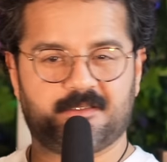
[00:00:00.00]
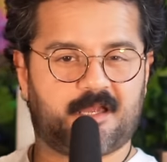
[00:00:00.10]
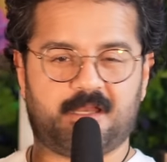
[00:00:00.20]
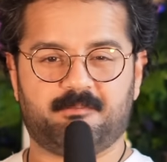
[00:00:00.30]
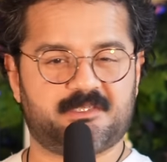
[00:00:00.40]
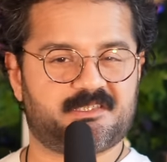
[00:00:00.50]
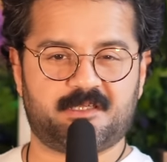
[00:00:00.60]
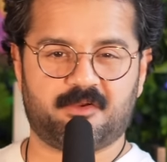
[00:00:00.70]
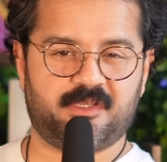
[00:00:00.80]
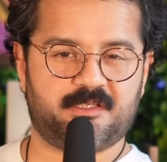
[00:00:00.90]
kind of
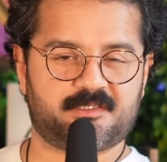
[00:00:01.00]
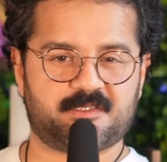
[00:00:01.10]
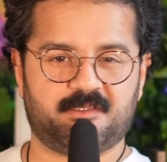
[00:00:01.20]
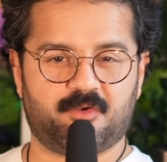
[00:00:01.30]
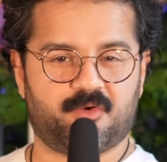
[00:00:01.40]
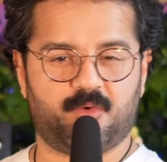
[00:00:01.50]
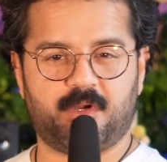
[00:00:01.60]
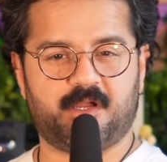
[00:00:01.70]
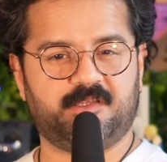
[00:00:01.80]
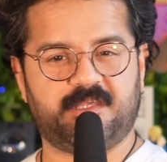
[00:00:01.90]
mysterious. You don't know
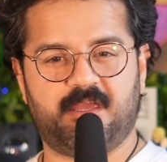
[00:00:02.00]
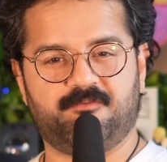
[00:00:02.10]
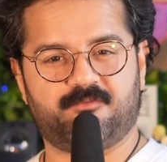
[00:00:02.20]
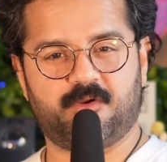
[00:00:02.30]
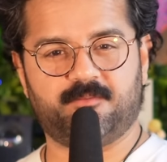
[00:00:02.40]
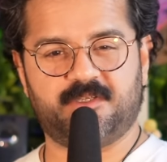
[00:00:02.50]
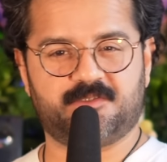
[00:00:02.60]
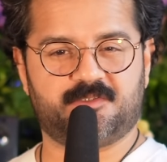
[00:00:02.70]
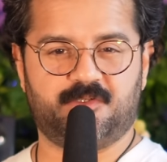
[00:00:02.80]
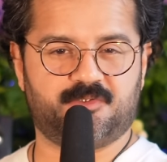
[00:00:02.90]
where he came from.
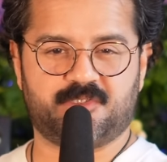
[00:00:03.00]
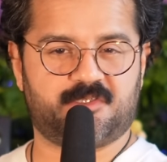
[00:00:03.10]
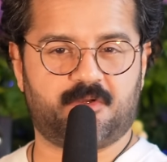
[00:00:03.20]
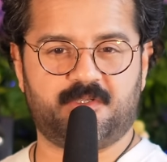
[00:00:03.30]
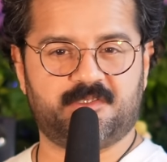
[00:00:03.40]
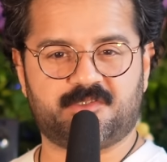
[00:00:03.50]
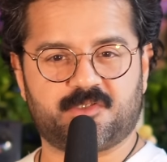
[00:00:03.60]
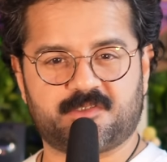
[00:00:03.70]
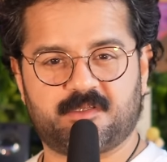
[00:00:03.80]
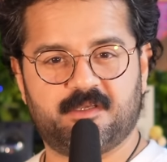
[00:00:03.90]
You just know he's
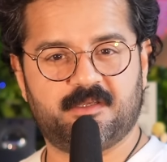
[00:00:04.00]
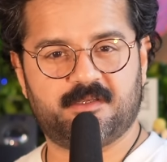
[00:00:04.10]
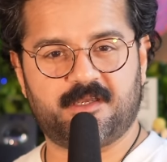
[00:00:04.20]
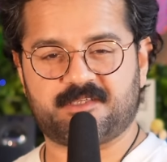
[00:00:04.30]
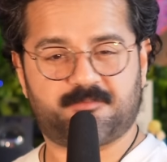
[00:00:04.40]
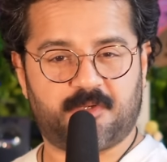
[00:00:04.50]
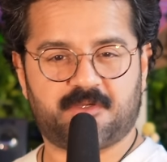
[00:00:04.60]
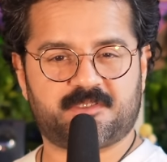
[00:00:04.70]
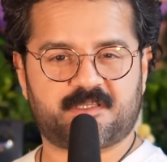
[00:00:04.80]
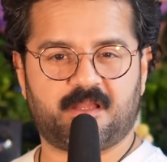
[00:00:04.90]
just
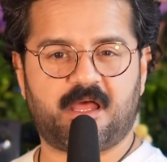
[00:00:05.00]
experienced a